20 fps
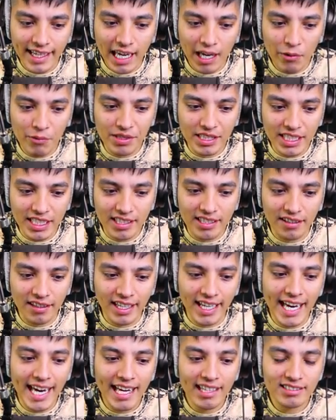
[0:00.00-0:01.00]
Now we need
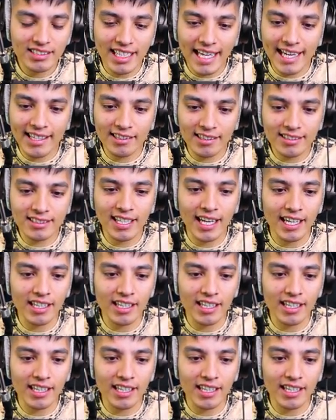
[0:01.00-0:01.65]
the gas and the